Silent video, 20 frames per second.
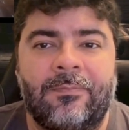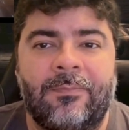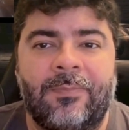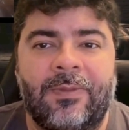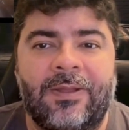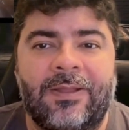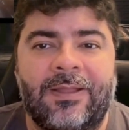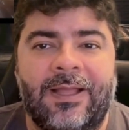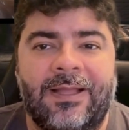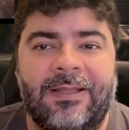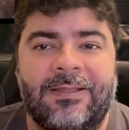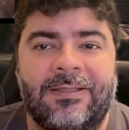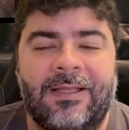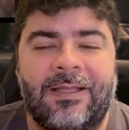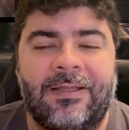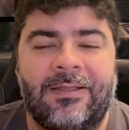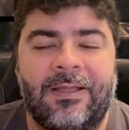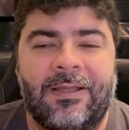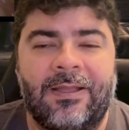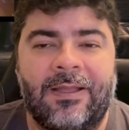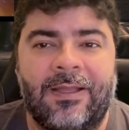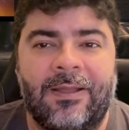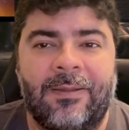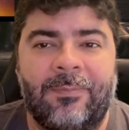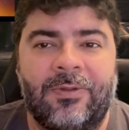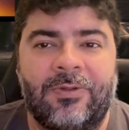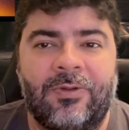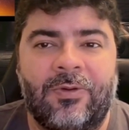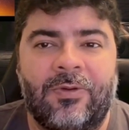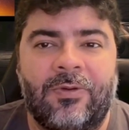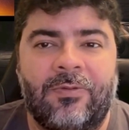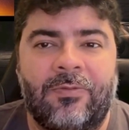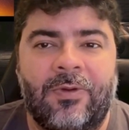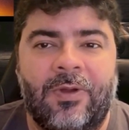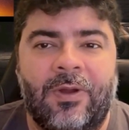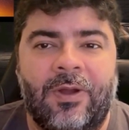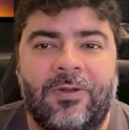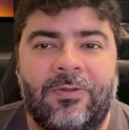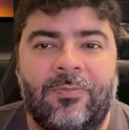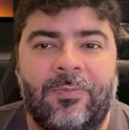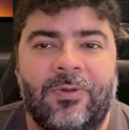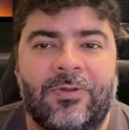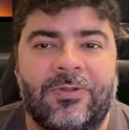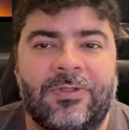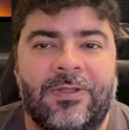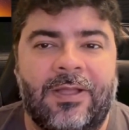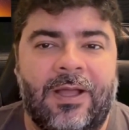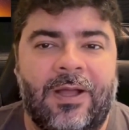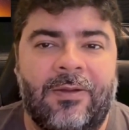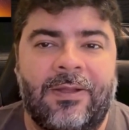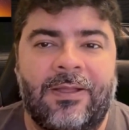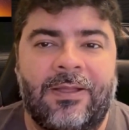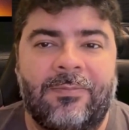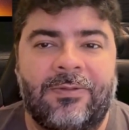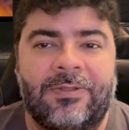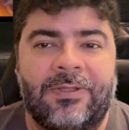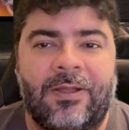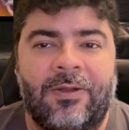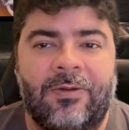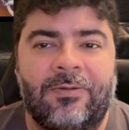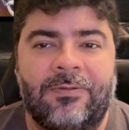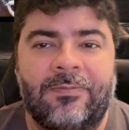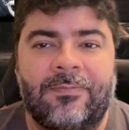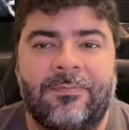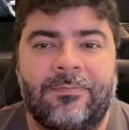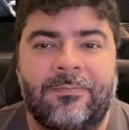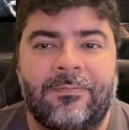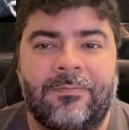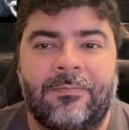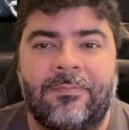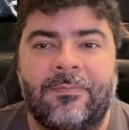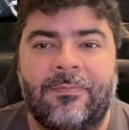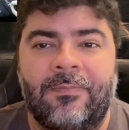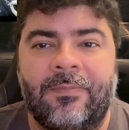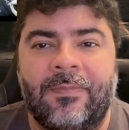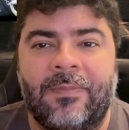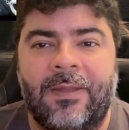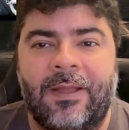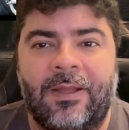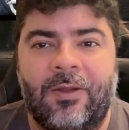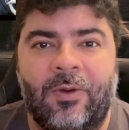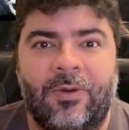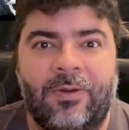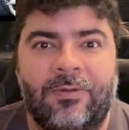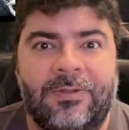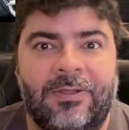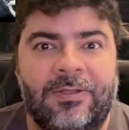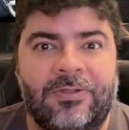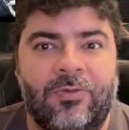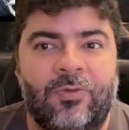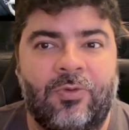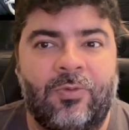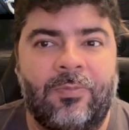pretends he's in an episode of Cosmos starring himself. And all of this